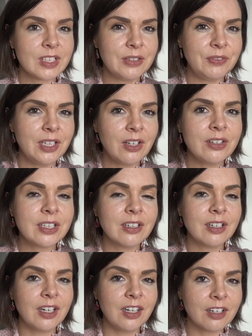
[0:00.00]
if you like
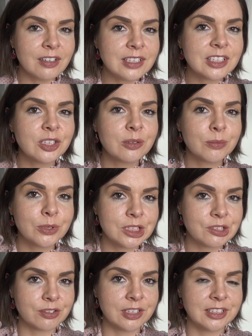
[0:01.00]
a light
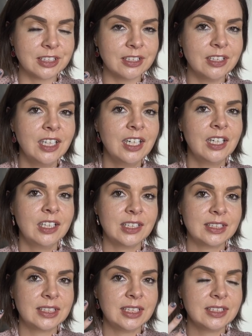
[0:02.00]
moisturiser
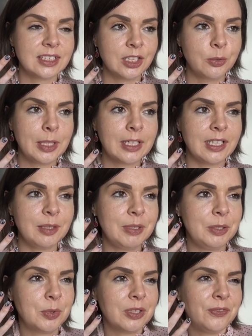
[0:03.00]
that sinks in quickly,
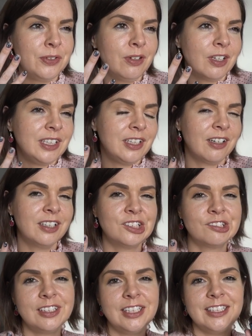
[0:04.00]
but you want to feel like you're kind of
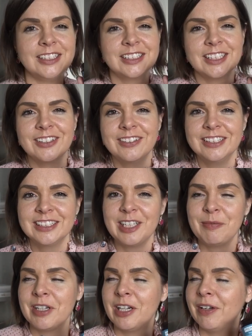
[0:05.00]
treating yourself at the
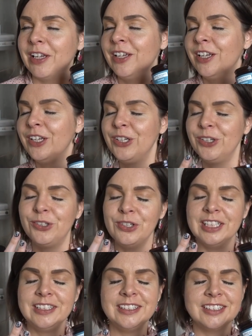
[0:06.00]
same time, like, oh,
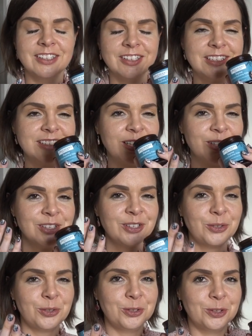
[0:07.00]
this is nice,
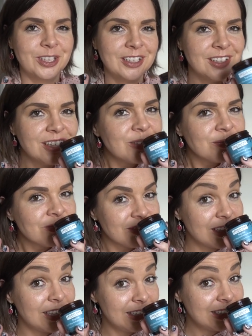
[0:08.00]
oh,
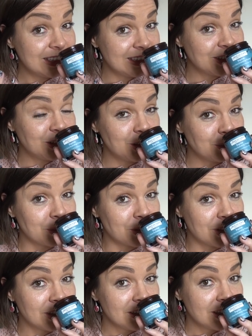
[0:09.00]
then this is a good
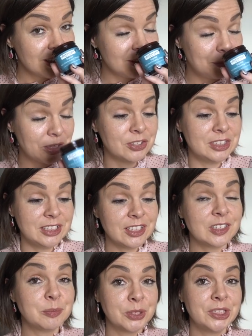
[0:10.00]
one, because it
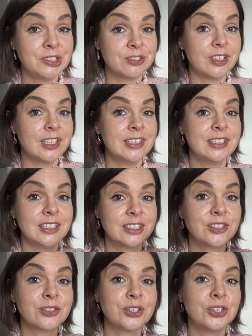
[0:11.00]
does moisturise,
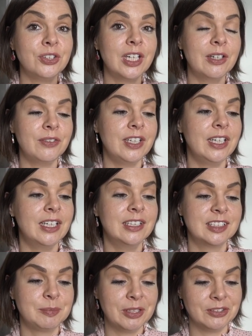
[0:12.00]
it's not too heavy, and
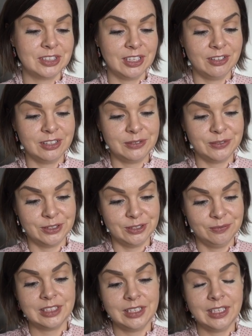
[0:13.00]
it smells
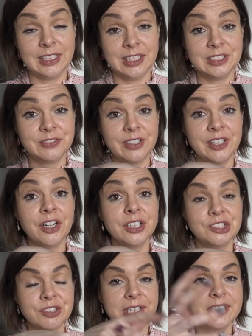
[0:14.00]
delightful. It is very
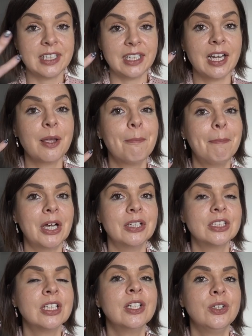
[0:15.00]
hydrating,
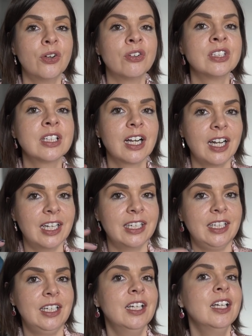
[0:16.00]
but not
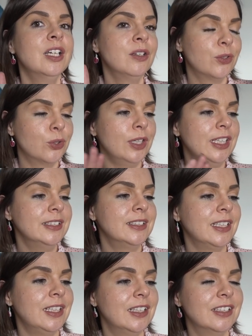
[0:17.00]
claggy for oily
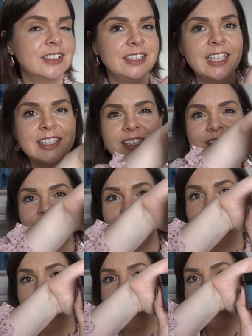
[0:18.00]
skin. So yes, I
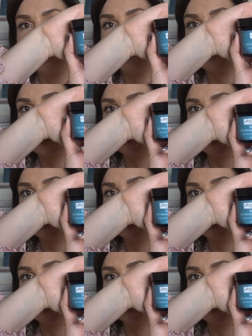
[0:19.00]
do really love that